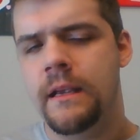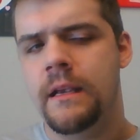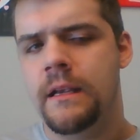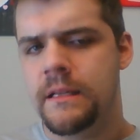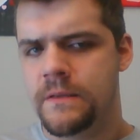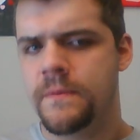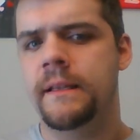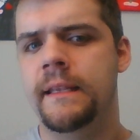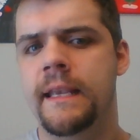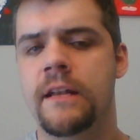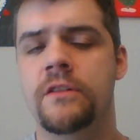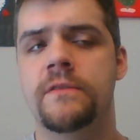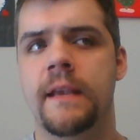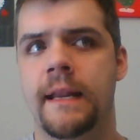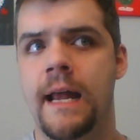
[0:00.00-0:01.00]
It's really
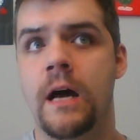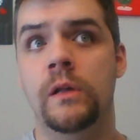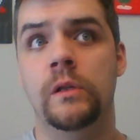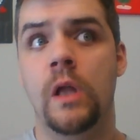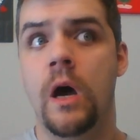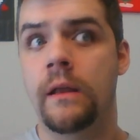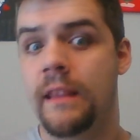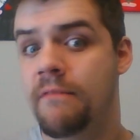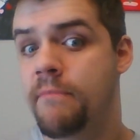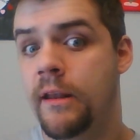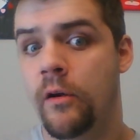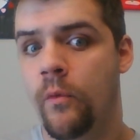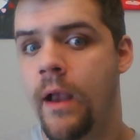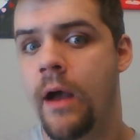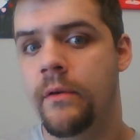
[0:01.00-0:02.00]
interesting in how long they've been
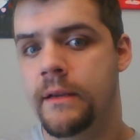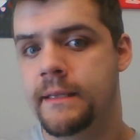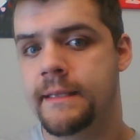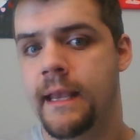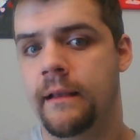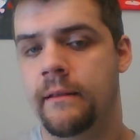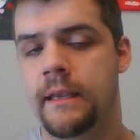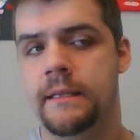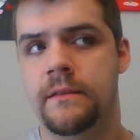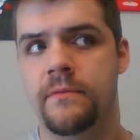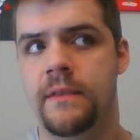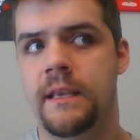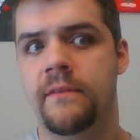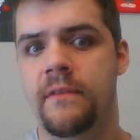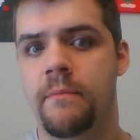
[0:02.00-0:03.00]
around exactly, because you
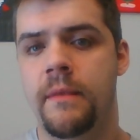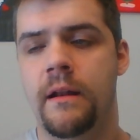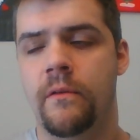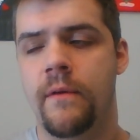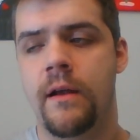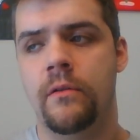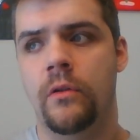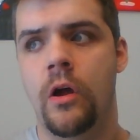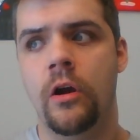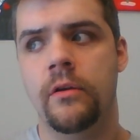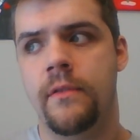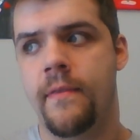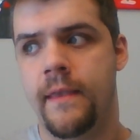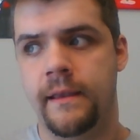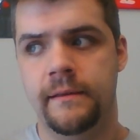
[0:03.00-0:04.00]
think if they've been around longer
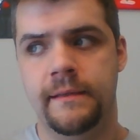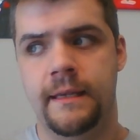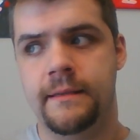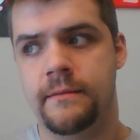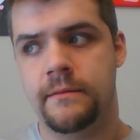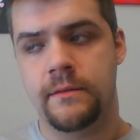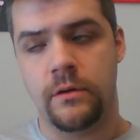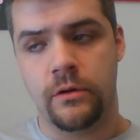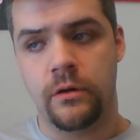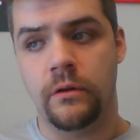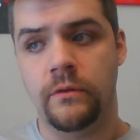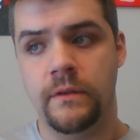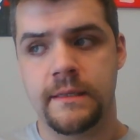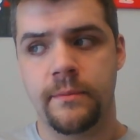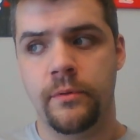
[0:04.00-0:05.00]
than the contestants are
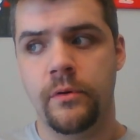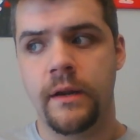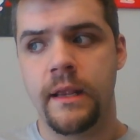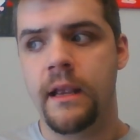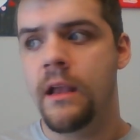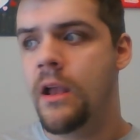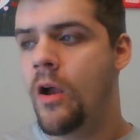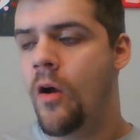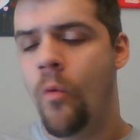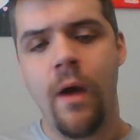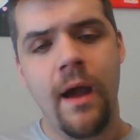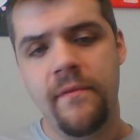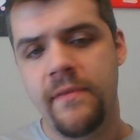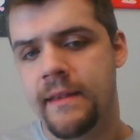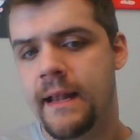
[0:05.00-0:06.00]
currently supporting, why
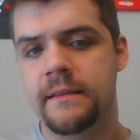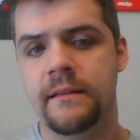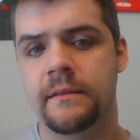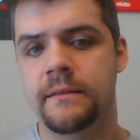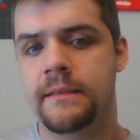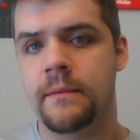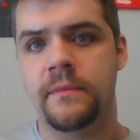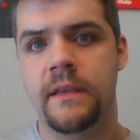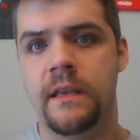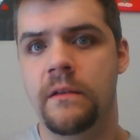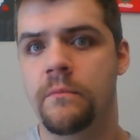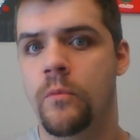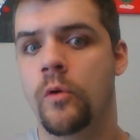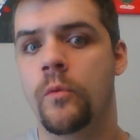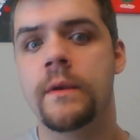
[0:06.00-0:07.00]
have they not done something
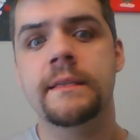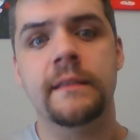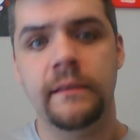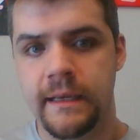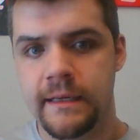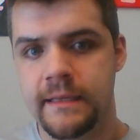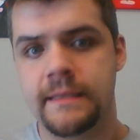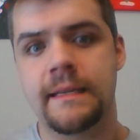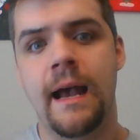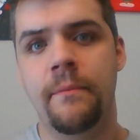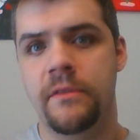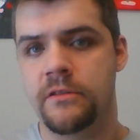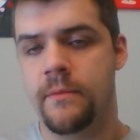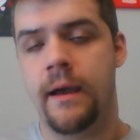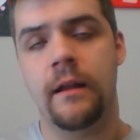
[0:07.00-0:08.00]
more recently to stop the
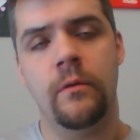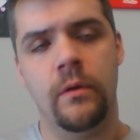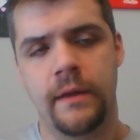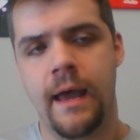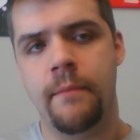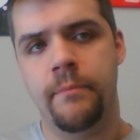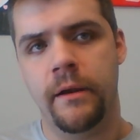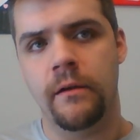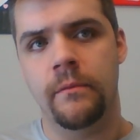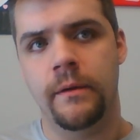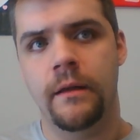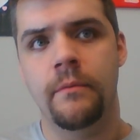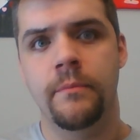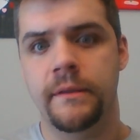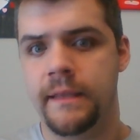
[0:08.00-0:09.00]
Jamato? Well, not
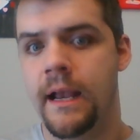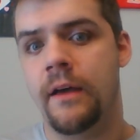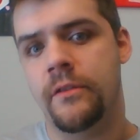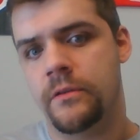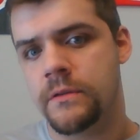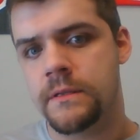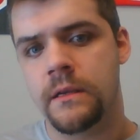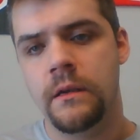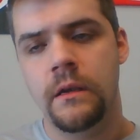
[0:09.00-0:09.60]
Beterbuzz, but the others.